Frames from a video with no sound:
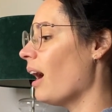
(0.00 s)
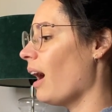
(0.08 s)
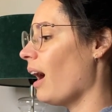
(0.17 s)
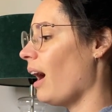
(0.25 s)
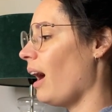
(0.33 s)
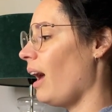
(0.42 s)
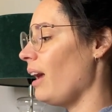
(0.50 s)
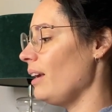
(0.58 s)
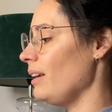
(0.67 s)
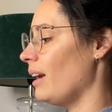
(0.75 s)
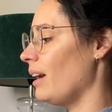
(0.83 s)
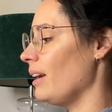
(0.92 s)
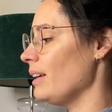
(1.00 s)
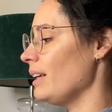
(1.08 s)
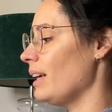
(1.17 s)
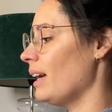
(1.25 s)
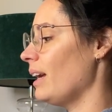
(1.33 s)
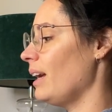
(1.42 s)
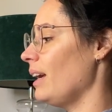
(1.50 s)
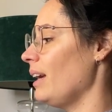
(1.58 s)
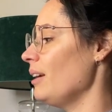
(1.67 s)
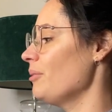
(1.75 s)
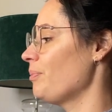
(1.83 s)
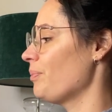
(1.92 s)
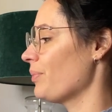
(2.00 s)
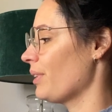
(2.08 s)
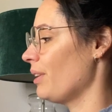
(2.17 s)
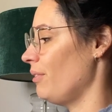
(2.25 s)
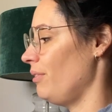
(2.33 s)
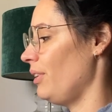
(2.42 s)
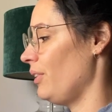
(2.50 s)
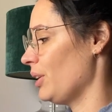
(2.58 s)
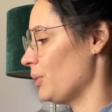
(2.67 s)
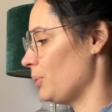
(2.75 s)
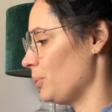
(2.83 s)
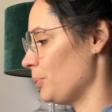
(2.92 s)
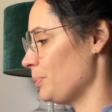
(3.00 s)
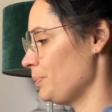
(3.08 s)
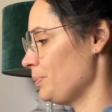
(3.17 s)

Oh, yay, yay. Very cool.